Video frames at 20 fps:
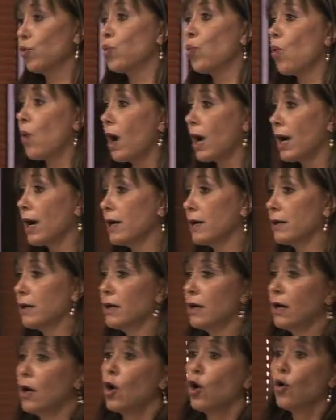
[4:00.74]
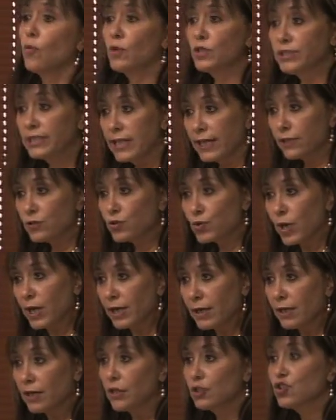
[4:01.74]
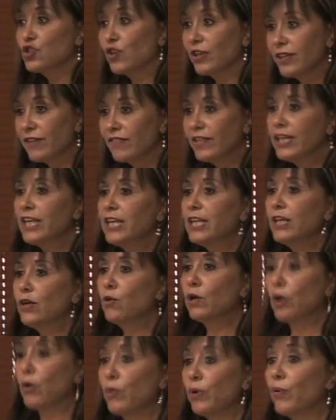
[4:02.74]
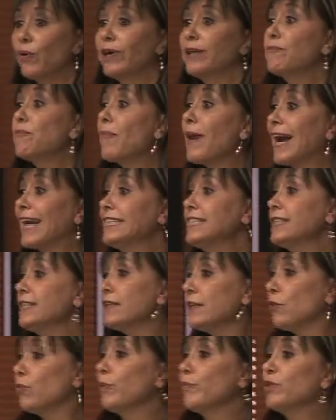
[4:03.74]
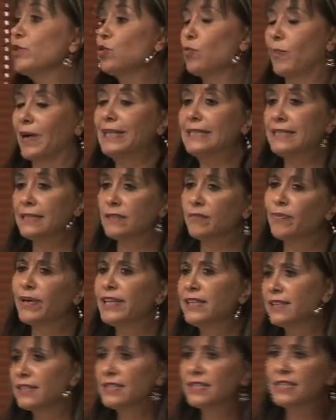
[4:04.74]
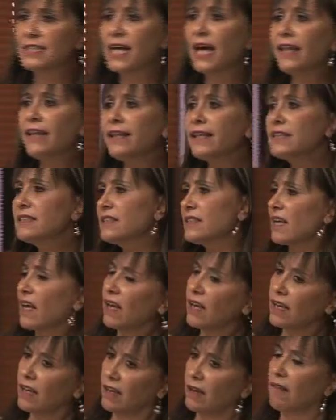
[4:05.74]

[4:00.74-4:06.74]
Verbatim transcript: who are homosexual. So at the beginning, when we were inviting the women to participate in the study, they say,